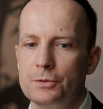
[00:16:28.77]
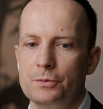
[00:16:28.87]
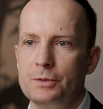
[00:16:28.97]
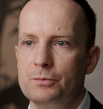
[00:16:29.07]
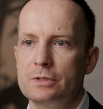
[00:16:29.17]

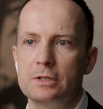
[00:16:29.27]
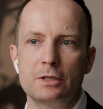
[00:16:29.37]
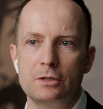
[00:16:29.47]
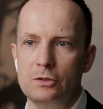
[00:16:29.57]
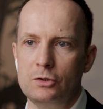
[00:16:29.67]
So it was
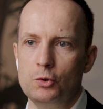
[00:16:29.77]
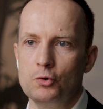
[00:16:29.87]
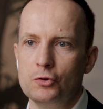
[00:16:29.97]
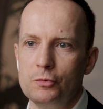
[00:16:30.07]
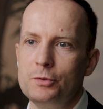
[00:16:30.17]
like you
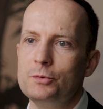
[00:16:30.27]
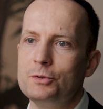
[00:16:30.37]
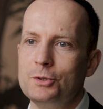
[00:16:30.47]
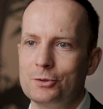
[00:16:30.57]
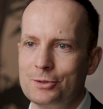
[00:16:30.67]
should
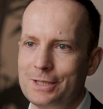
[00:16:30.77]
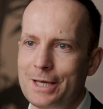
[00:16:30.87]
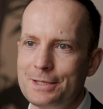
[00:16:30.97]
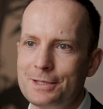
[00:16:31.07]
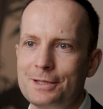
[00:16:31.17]
use your
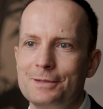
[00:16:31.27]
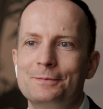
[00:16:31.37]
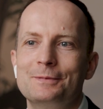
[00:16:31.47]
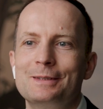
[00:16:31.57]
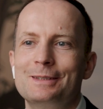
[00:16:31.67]
desk
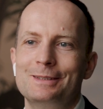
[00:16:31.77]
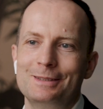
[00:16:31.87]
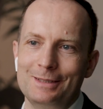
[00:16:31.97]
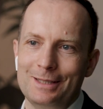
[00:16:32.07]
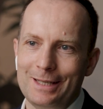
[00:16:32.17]

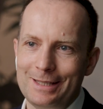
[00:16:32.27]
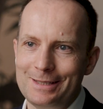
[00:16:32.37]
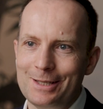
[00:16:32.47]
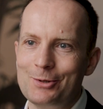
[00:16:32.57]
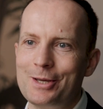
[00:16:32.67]

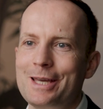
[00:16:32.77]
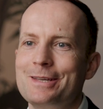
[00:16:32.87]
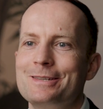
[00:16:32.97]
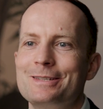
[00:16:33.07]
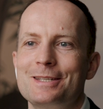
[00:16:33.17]
and the
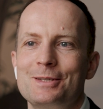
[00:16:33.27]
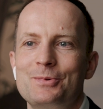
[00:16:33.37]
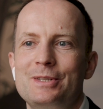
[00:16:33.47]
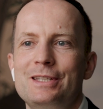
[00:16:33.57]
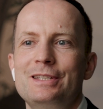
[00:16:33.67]
locations, and
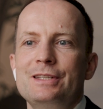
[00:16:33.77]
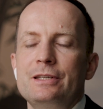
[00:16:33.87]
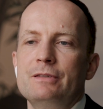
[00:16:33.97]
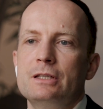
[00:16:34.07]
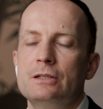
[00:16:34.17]
we didn't
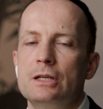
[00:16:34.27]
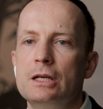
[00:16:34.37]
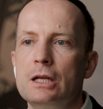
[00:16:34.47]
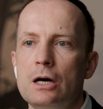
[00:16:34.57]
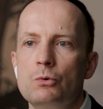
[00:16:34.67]
even
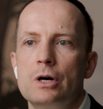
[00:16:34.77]
allow